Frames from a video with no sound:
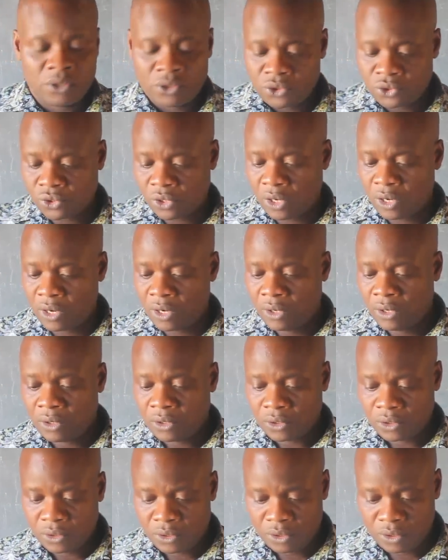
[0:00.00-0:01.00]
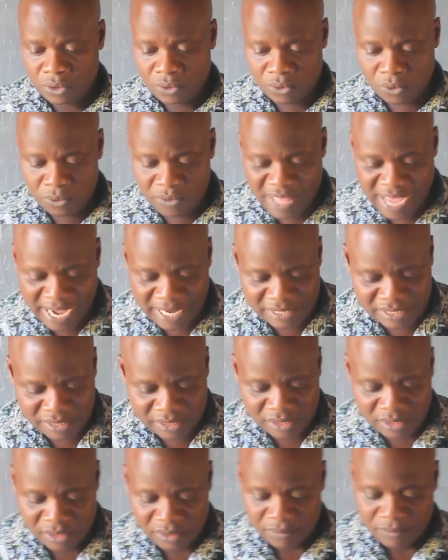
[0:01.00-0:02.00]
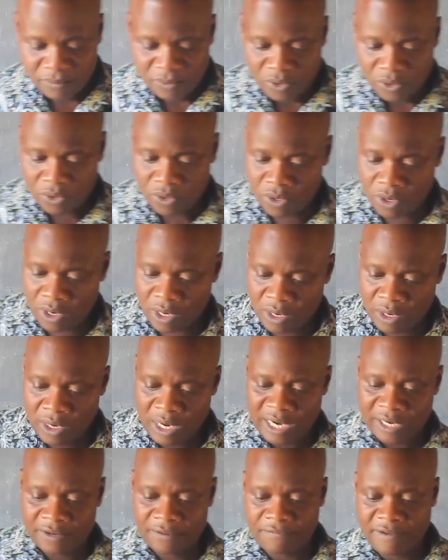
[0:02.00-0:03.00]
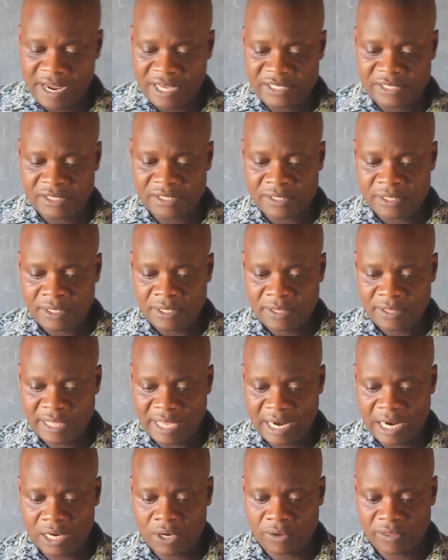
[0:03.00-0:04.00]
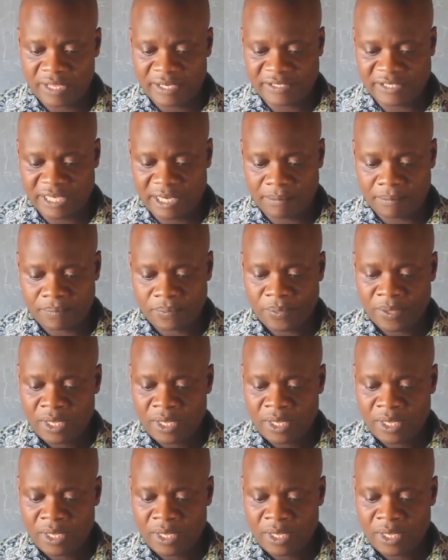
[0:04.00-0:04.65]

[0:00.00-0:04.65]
So you do that, go and revise thoroughly on the same.